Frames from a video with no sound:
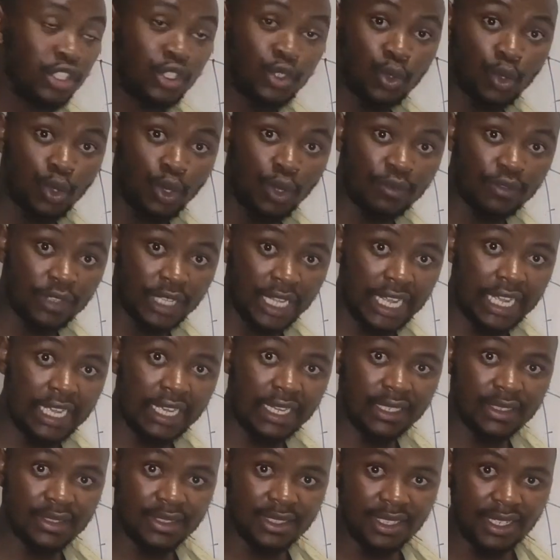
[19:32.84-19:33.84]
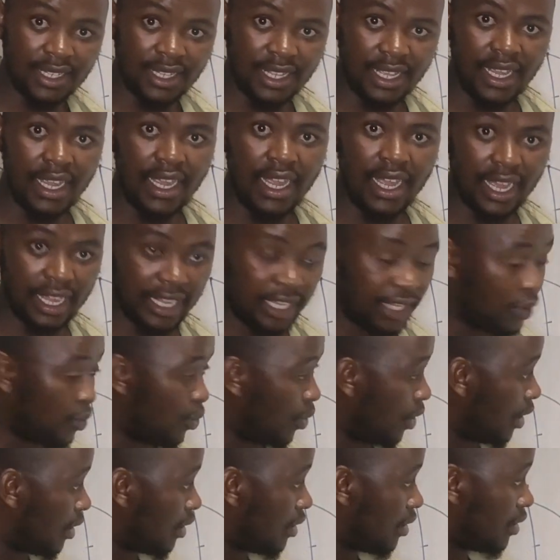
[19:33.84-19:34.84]
2 of the angles in there are
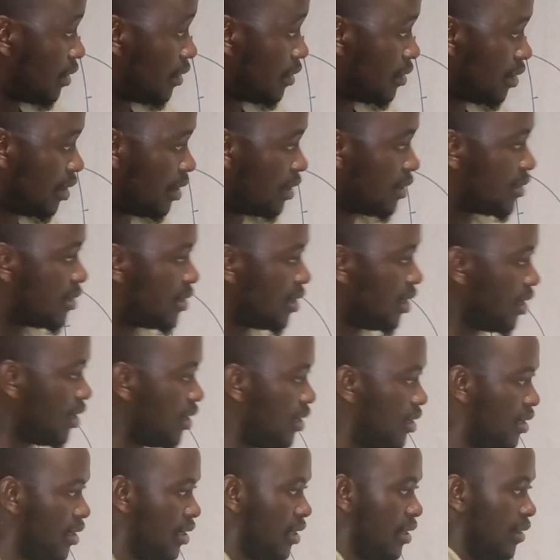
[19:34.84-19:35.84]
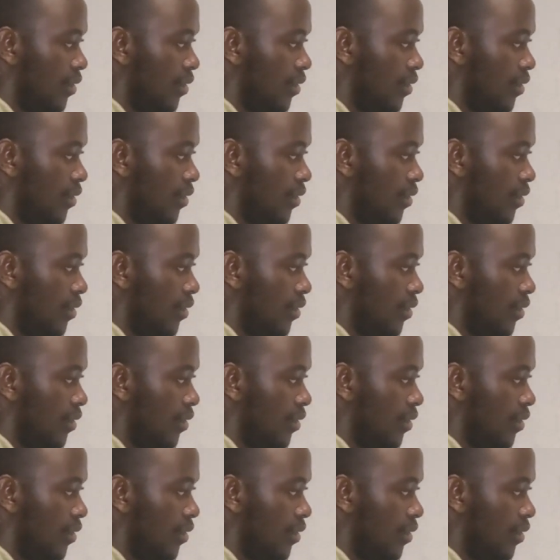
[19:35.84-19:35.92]
equal. Let's say,